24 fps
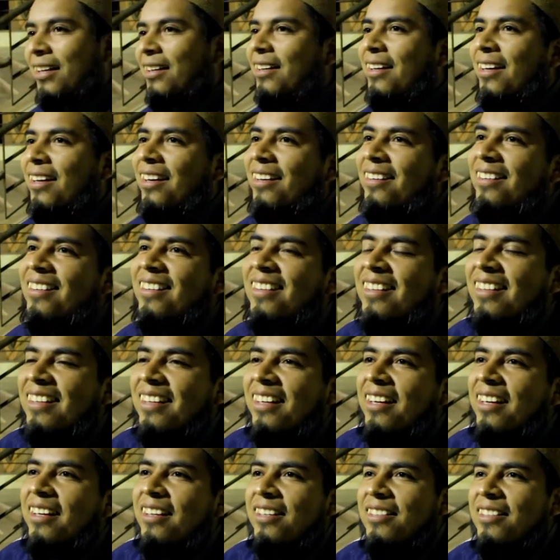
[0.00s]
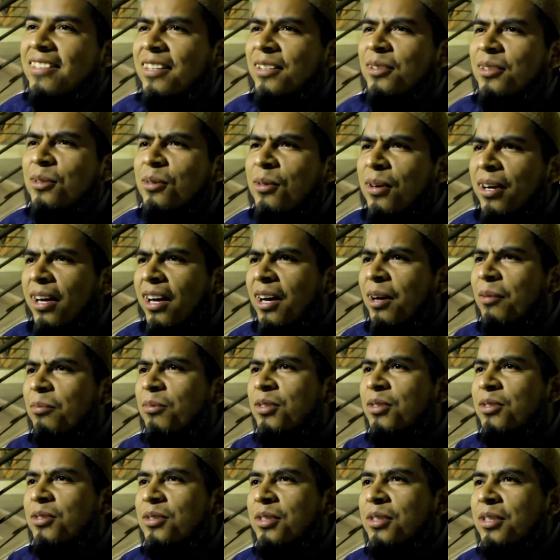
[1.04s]
it again. He said, you know, I have
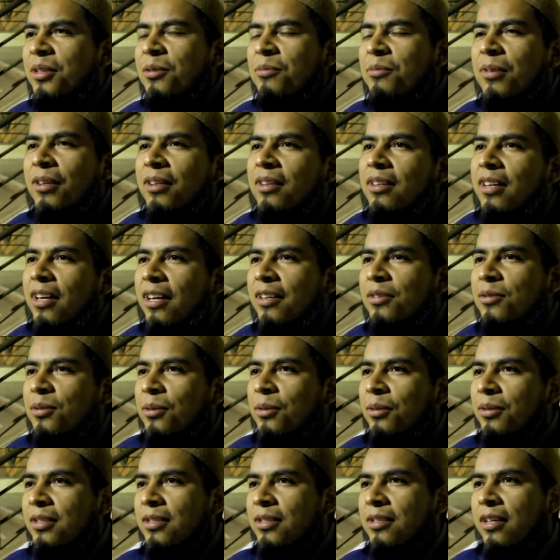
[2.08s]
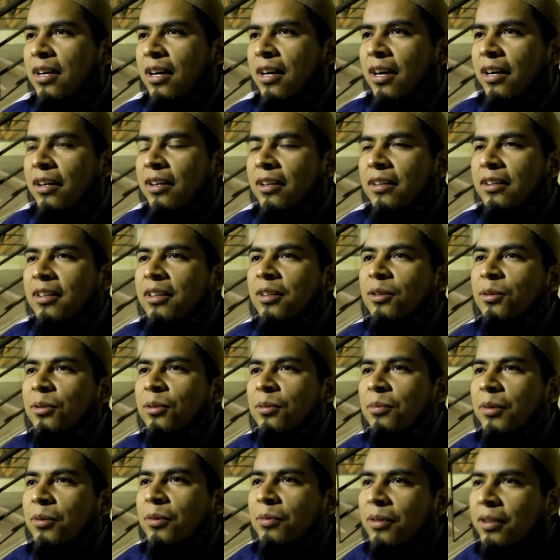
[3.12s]
this dream, but I saw this guy, and he took
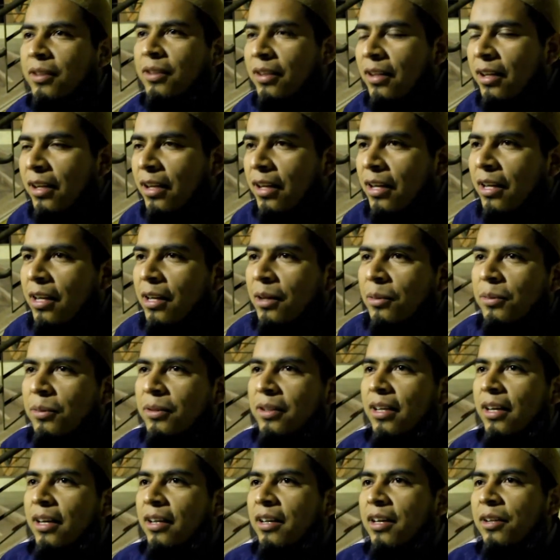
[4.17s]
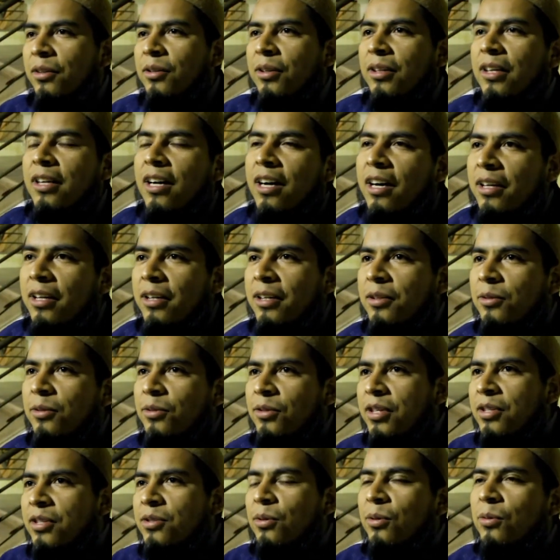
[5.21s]
me with another guy. He
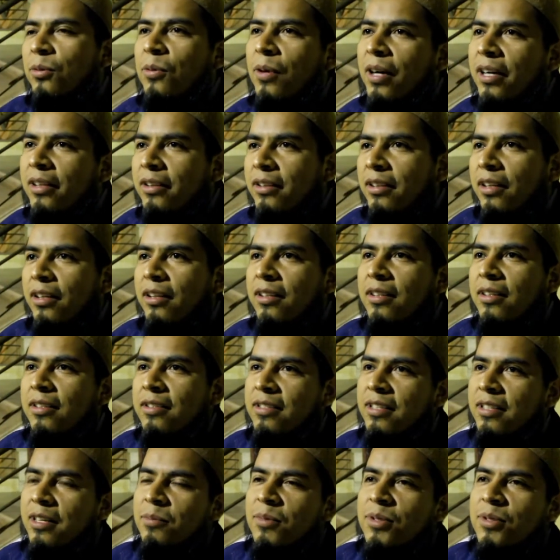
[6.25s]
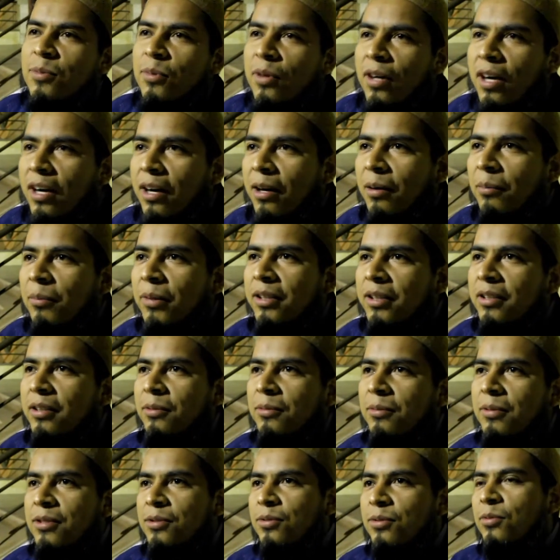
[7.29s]
dressed all white, and his name is Mohammad,
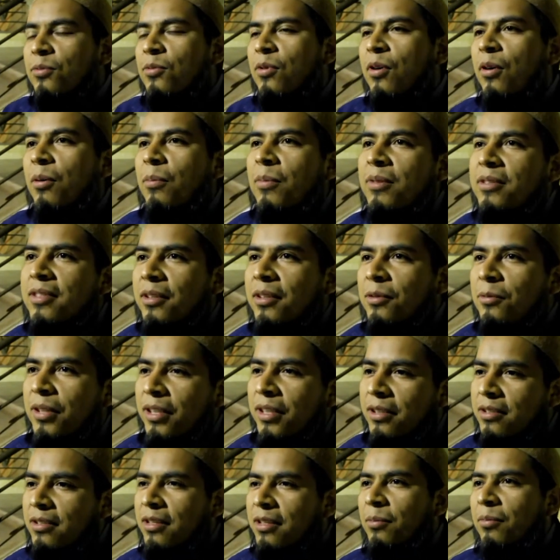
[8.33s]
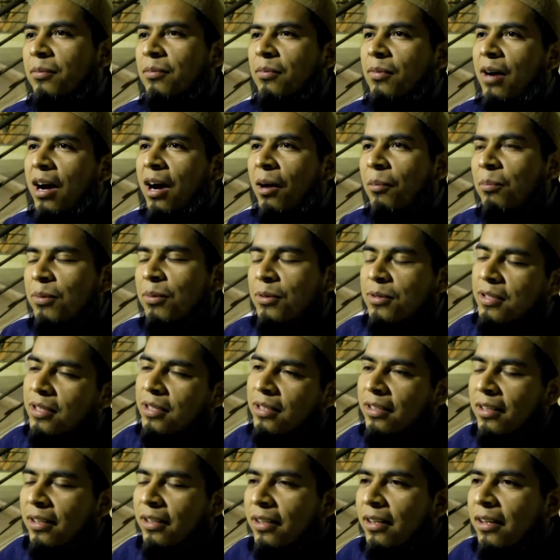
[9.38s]
and was 2 women, and we eat some apples.
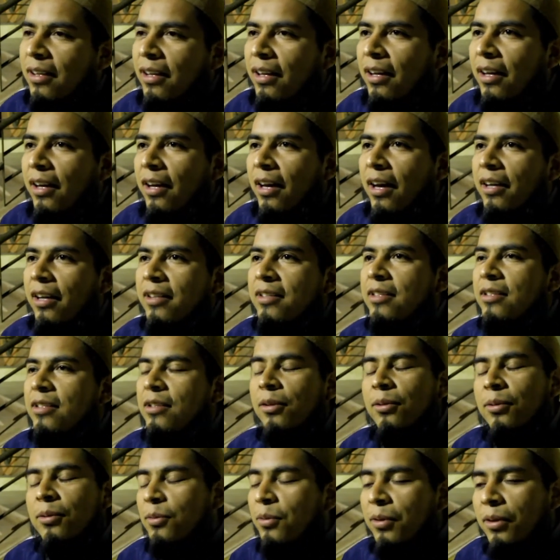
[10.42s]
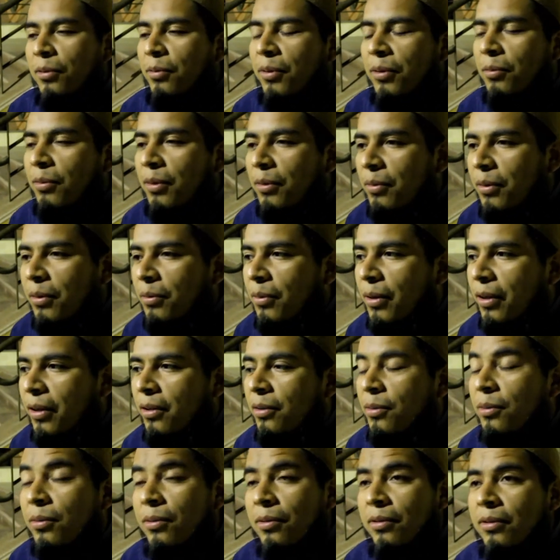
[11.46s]
And I says,
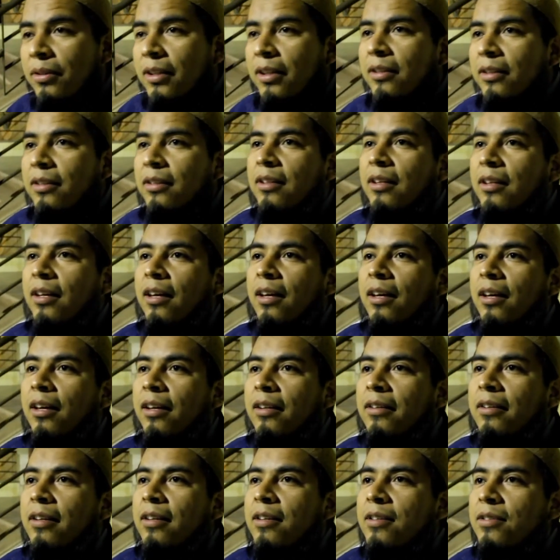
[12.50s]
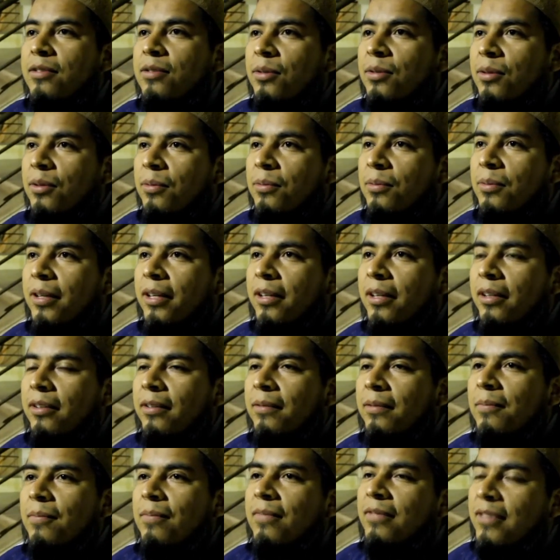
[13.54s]
wait, you know that there is no way,
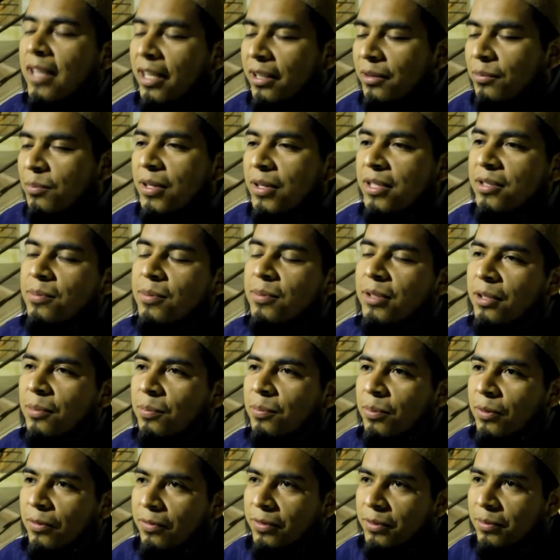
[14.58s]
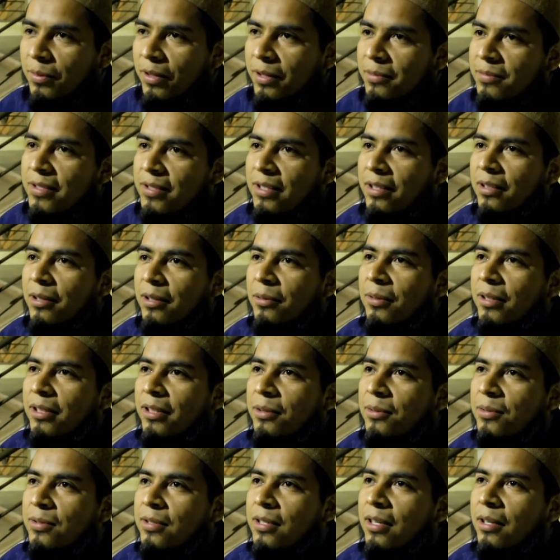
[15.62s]
that must be the Prophet Muhammad sallallahu
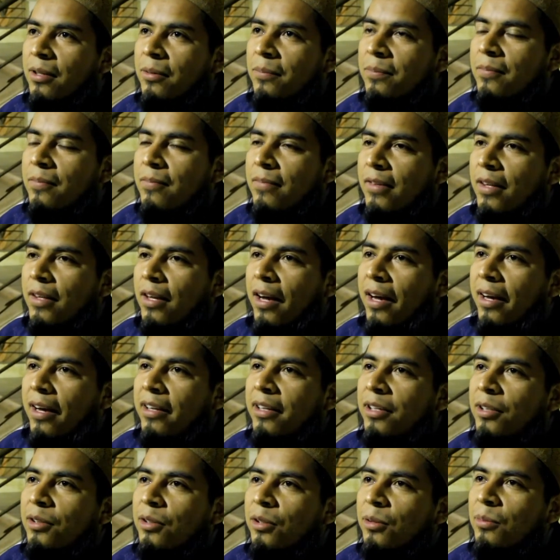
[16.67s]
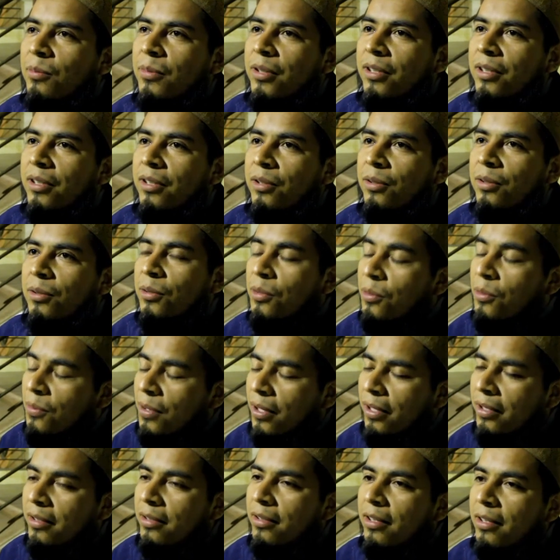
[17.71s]
alaihi wasallam. And he told me, you know
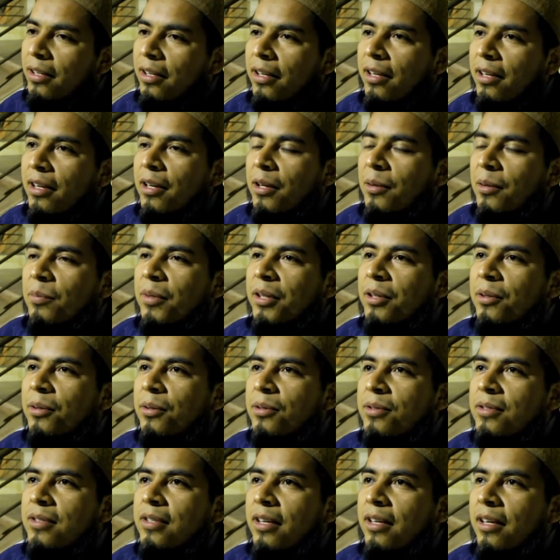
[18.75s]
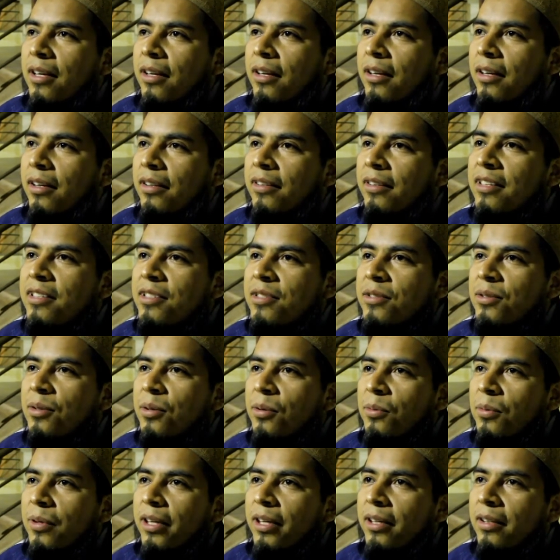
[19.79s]
why? Because there is
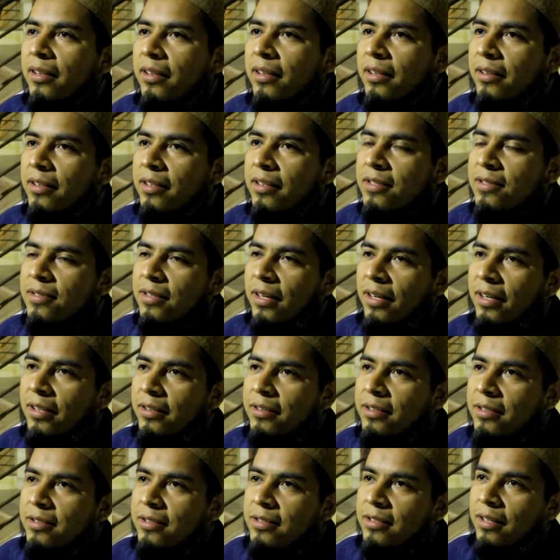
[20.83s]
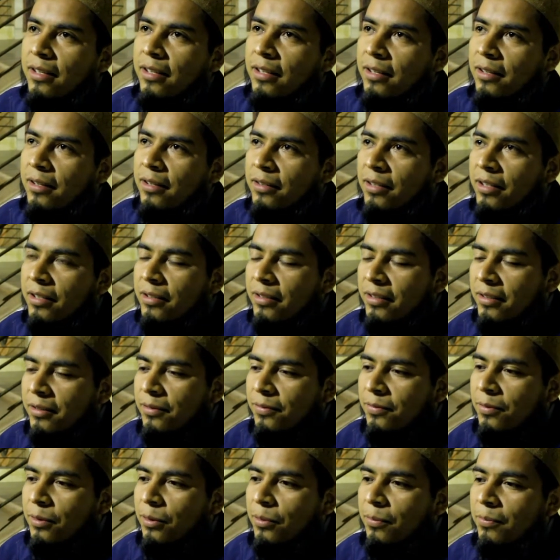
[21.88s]
no way, there is a hadith narrated
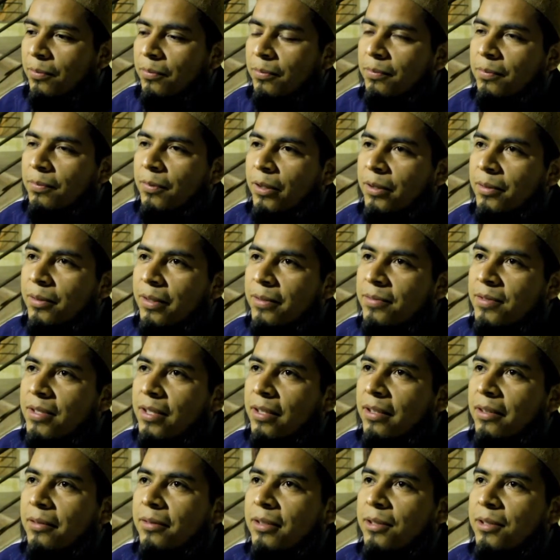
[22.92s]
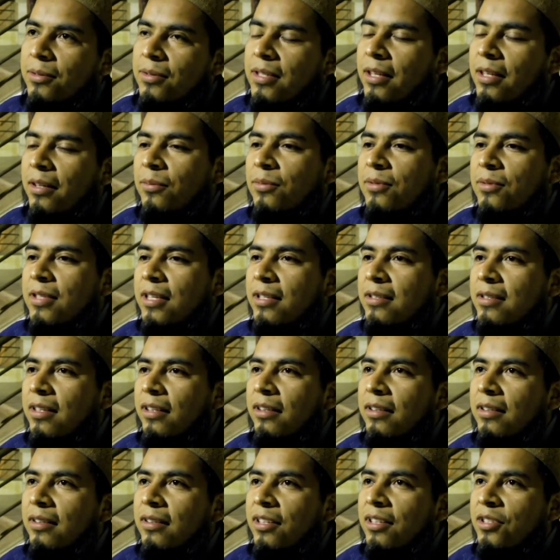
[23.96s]
from Prophet Muhammad sallallahu alaihi wasallam who says that
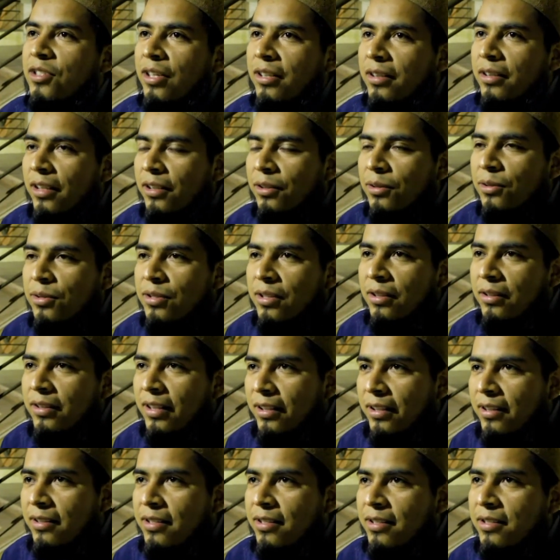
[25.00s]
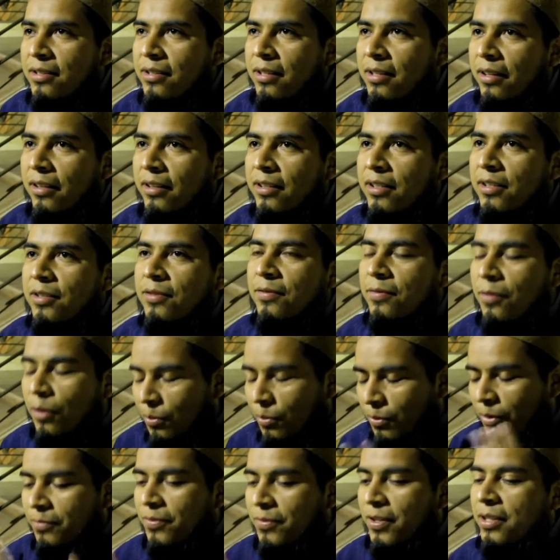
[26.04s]
the shaitan doesn't take his
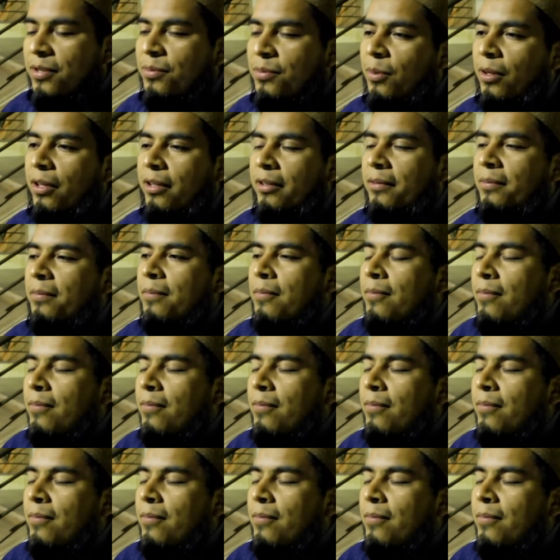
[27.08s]
form of his body.